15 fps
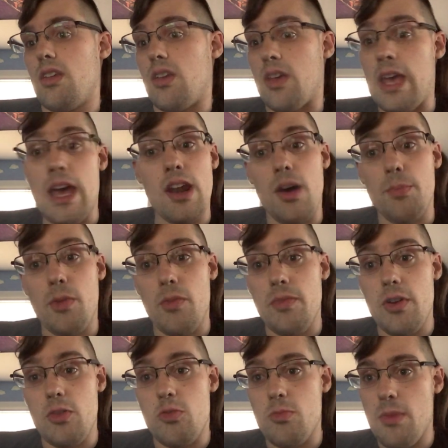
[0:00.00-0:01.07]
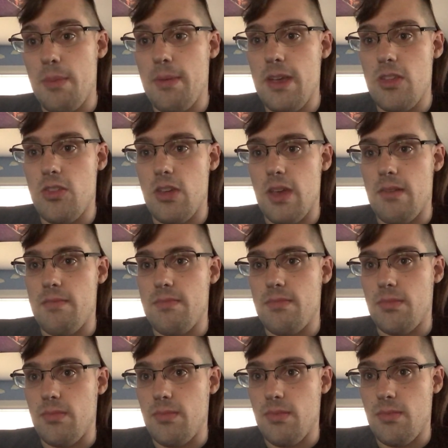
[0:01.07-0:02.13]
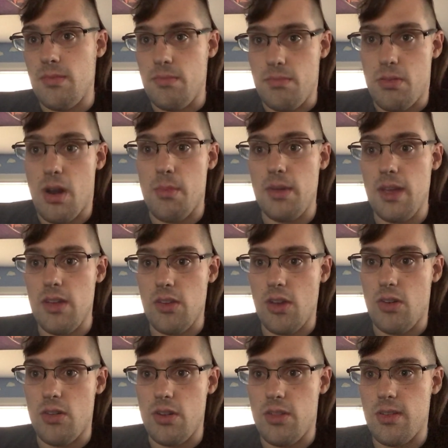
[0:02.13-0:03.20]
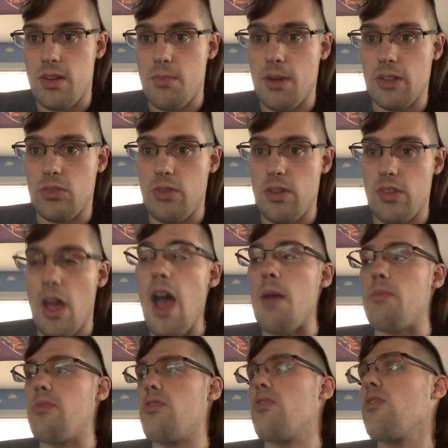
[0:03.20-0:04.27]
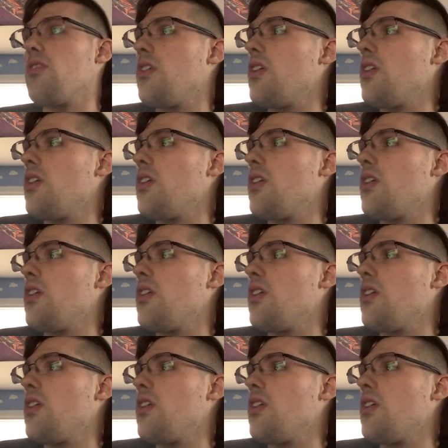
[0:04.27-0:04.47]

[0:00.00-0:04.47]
can't upload videos through my PC. Probably as I already said about three times.